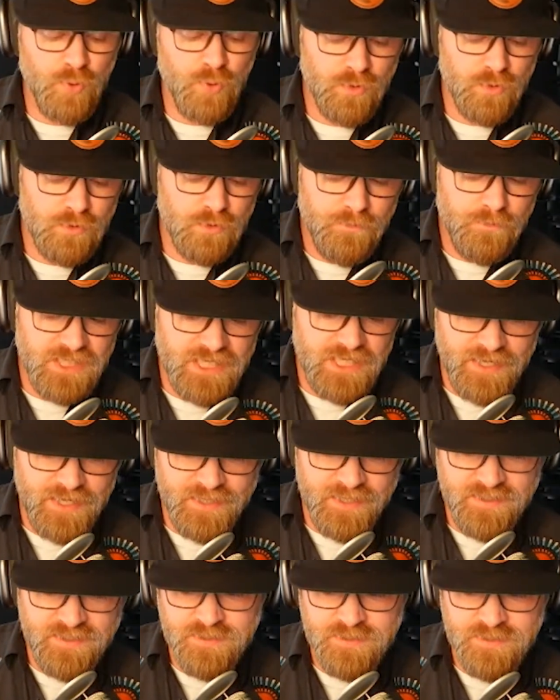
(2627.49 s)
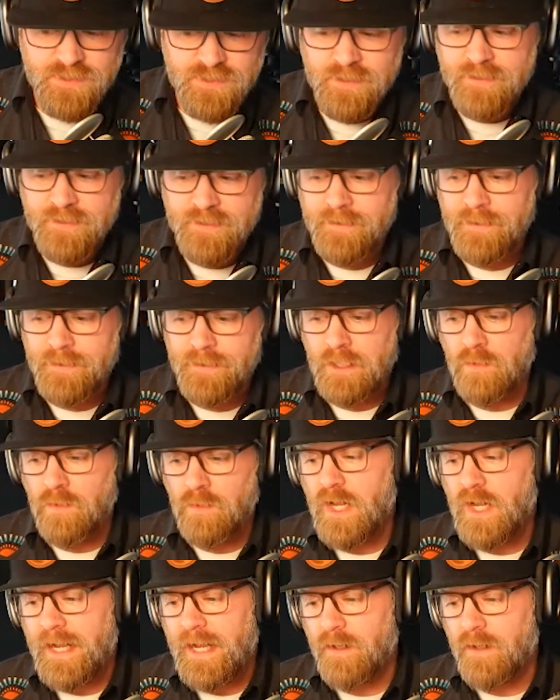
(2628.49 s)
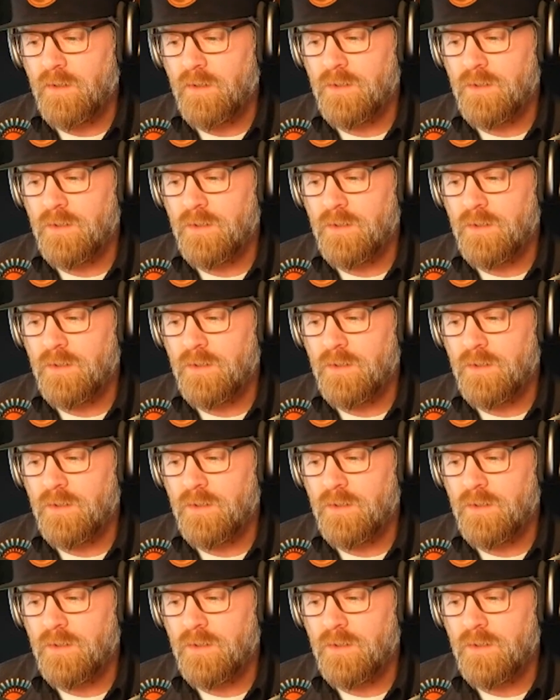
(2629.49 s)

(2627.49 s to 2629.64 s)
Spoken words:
And it's important because